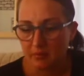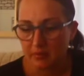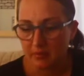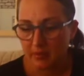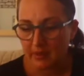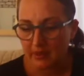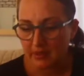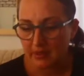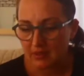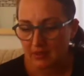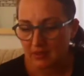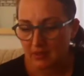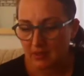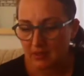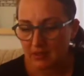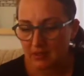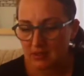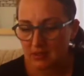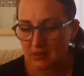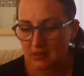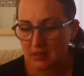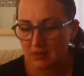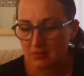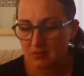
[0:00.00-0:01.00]
But there
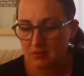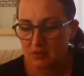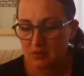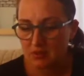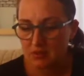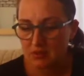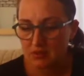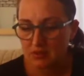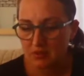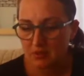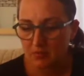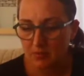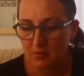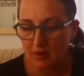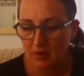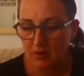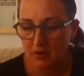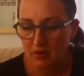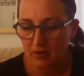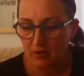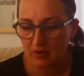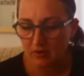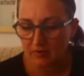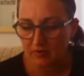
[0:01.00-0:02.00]
seems to still be a
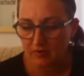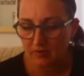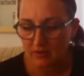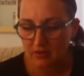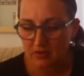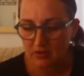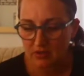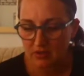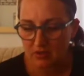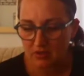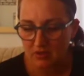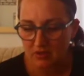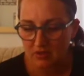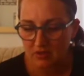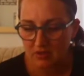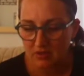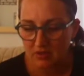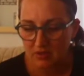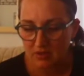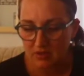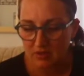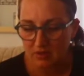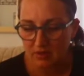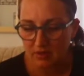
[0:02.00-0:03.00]
lot of
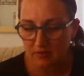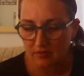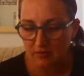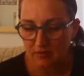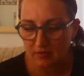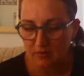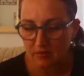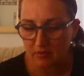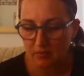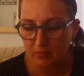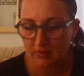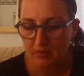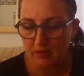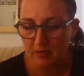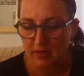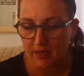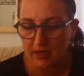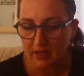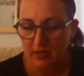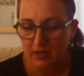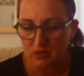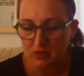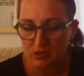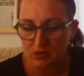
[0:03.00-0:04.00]
uncertainty over the Bill
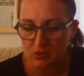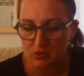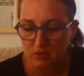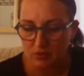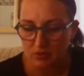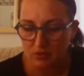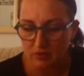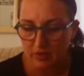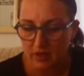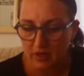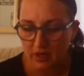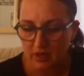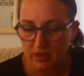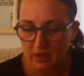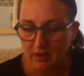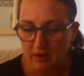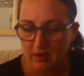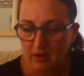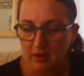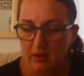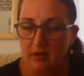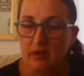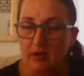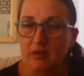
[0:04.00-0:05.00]
Gates story.
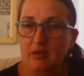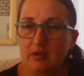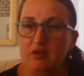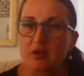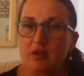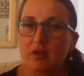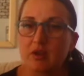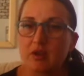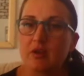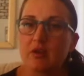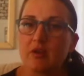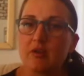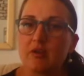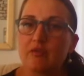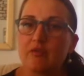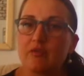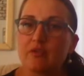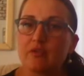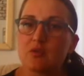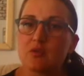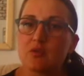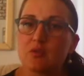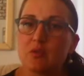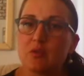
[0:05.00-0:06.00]
So I don't know if
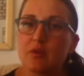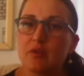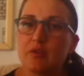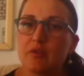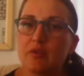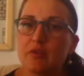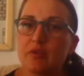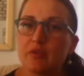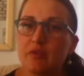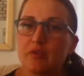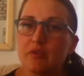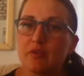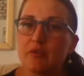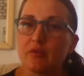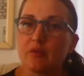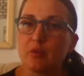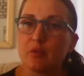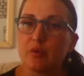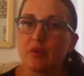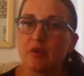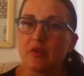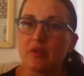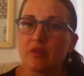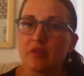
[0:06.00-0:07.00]
it's
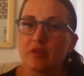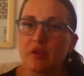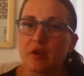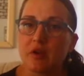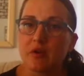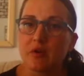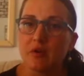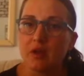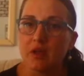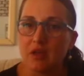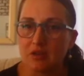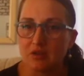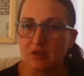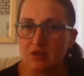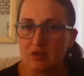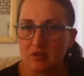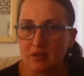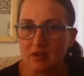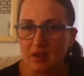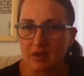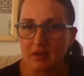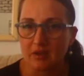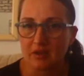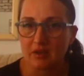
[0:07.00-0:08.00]
worth going
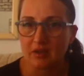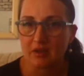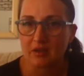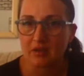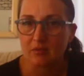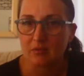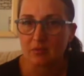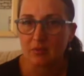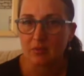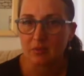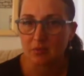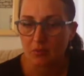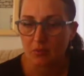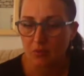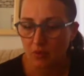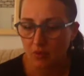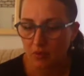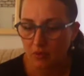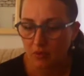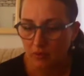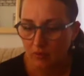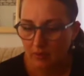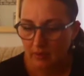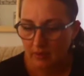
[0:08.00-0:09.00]
into that a little bit
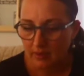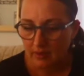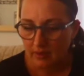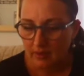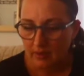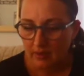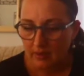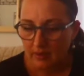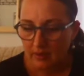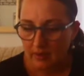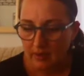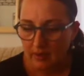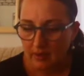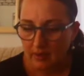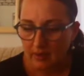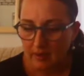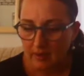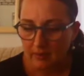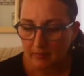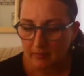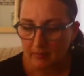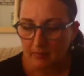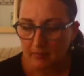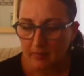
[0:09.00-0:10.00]
more.
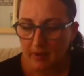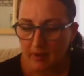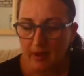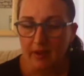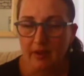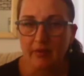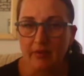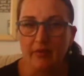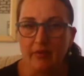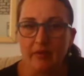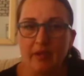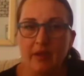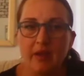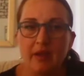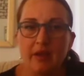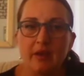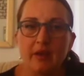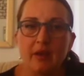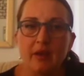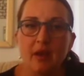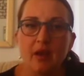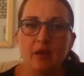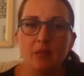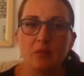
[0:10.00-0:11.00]
And
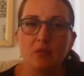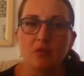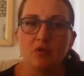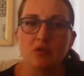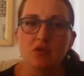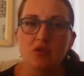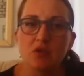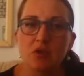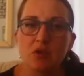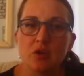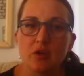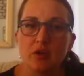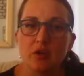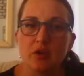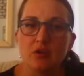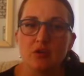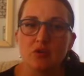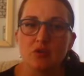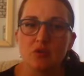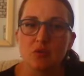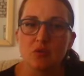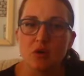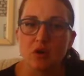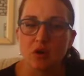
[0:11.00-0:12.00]
then I'm also going
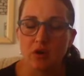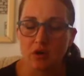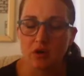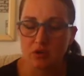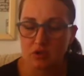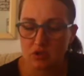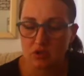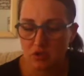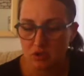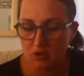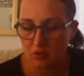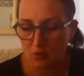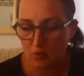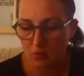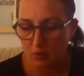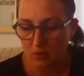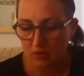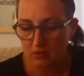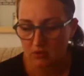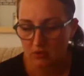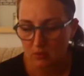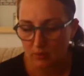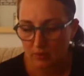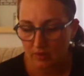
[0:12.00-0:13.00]
to ask you,
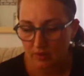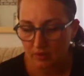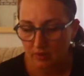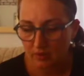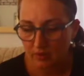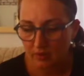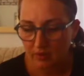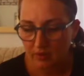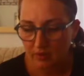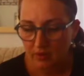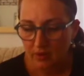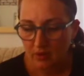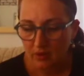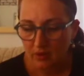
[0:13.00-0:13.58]
whilst we're